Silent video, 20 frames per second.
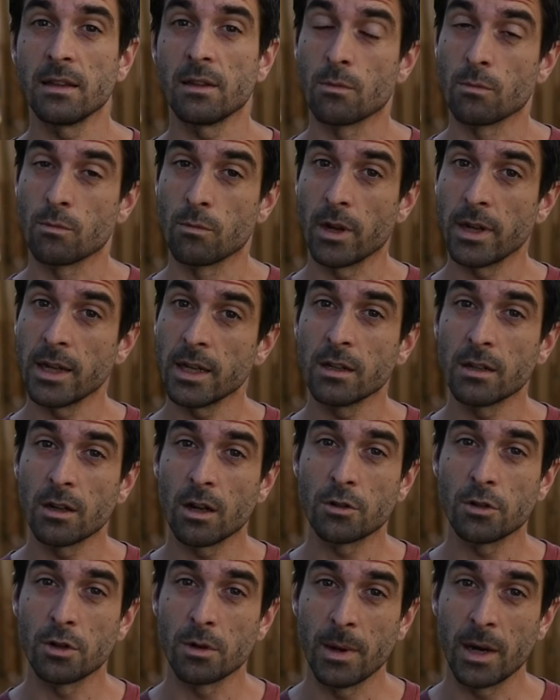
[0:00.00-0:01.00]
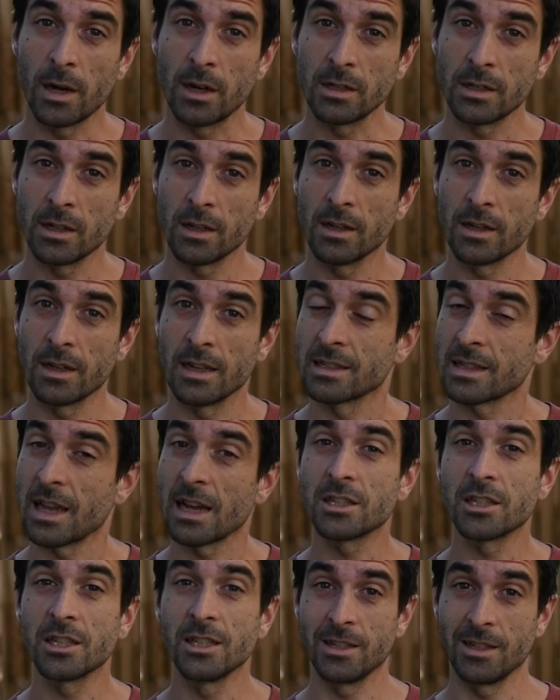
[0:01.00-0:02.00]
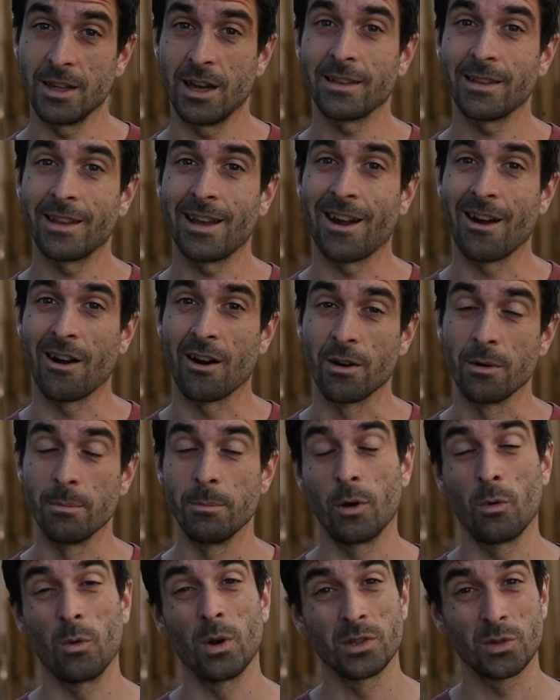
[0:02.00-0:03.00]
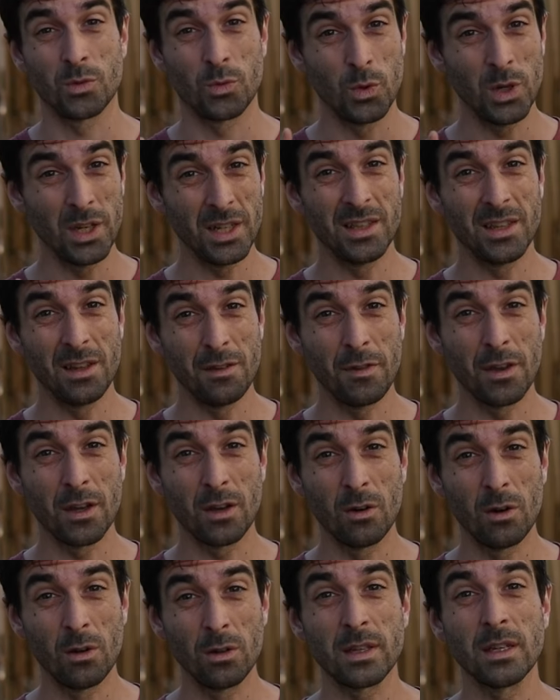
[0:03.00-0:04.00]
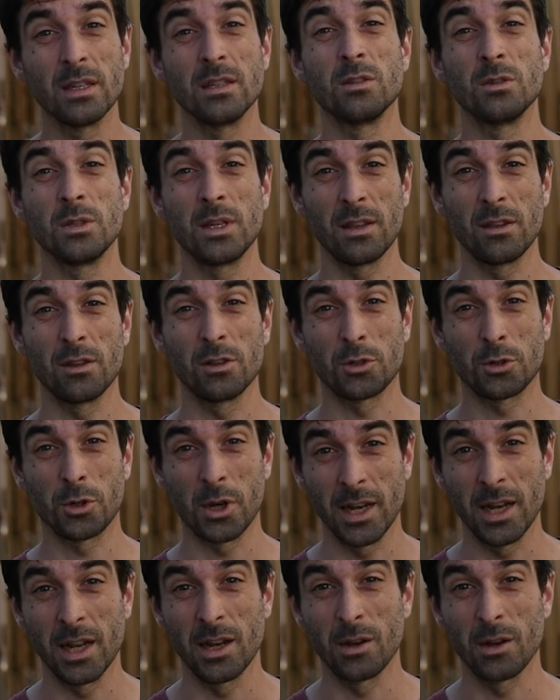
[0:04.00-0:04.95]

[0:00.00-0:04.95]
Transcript: Running an ultra marathon is actually not that hard, but what's really difficult is to get the training